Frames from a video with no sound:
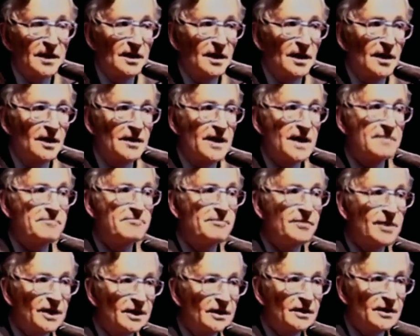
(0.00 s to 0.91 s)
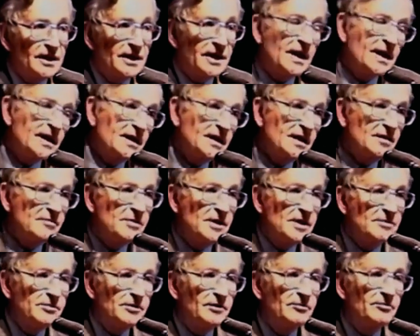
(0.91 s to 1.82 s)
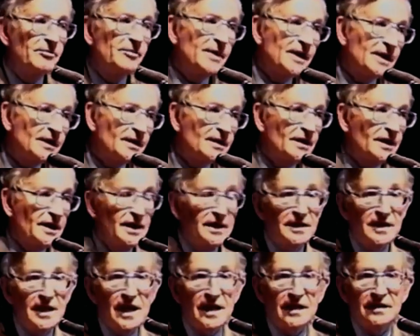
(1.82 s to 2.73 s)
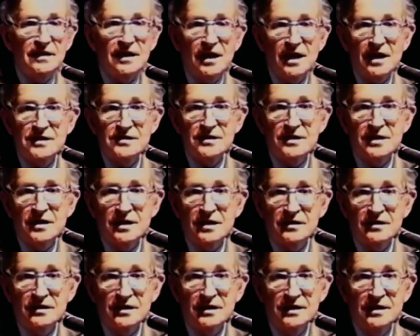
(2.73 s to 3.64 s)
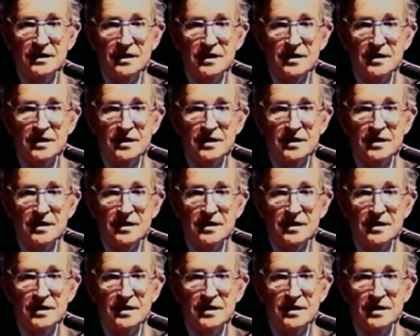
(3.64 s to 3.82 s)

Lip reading: the Kennedy people bitterly attacked Eisenhower